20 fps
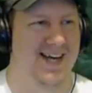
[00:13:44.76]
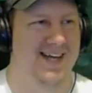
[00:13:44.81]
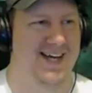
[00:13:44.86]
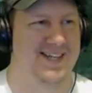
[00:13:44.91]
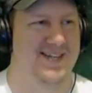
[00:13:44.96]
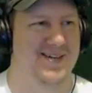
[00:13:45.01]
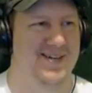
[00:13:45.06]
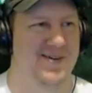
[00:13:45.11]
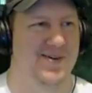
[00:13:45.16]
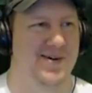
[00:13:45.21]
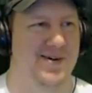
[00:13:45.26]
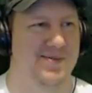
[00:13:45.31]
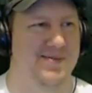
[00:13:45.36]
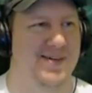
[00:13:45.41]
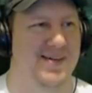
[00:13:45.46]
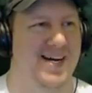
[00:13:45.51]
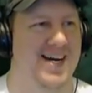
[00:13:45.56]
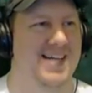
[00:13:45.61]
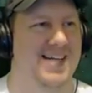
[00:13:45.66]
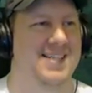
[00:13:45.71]
I know I'm
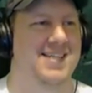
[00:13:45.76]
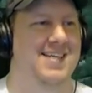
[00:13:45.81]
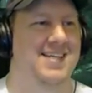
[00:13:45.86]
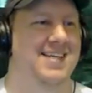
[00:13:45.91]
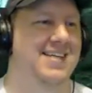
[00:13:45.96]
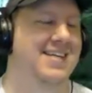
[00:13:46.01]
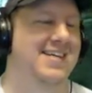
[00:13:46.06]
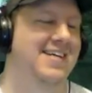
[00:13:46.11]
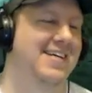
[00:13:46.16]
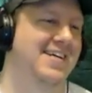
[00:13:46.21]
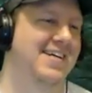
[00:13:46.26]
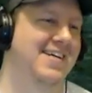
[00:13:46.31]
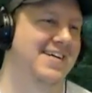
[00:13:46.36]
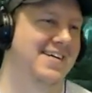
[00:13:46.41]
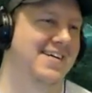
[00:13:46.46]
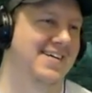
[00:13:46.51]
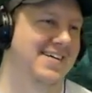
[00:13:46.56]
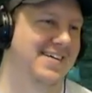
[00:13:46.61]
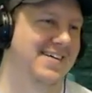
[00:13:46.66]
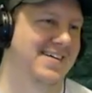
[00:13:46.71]
godly.
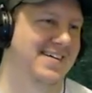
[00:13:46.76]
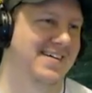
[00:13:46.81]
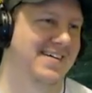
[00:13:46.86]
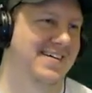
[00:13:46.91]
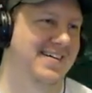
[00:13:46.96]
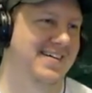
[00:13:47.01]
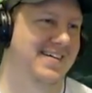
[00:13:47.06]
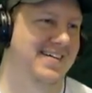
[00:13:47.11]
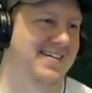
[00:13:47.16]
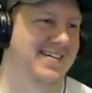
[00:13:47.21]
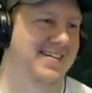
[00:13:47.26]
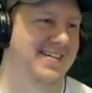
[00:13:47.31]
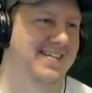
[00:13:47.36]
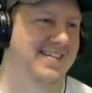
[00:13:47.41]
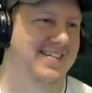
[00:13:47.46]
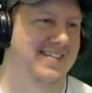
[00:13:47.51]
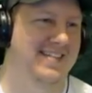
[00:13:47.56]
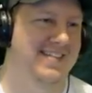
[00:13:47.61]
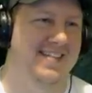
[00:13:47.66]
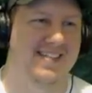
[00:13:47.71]

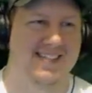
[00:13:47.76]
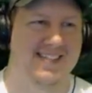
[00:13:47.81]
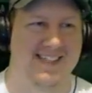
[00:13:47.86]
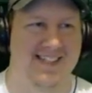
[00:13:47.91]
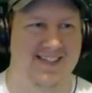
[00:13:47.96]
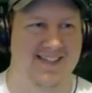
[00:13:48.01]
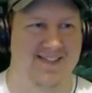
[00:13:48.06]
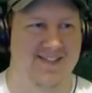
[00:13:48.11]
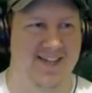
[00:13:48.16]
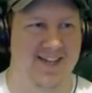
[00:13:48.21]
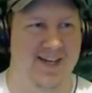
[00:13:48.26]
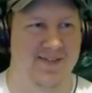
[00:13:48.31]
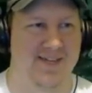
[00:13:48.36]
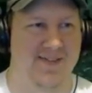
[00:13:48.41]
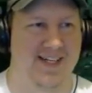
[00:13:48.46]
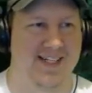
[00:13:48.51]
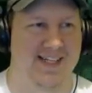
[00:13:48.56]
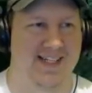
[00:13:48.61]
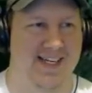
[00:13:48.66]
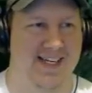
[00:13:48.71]
Oh, it's nice to have a name
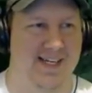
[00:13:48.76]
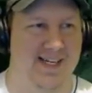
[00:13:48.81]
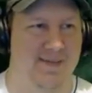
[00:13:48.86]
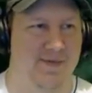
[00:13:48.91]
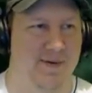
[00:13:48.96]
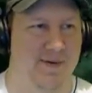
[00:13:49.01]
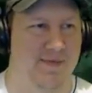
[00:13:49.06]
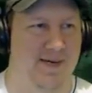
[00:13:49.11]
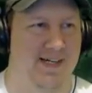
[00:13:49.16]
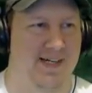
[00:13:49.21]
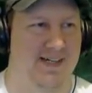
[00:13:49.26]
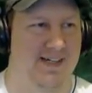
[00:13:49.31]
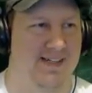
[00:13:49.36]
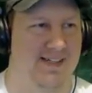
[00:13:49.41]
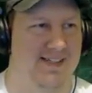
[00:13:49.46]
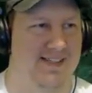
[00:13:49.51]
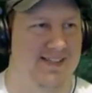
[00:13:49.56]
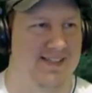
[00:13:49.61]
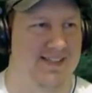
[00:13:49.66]
like that up on my...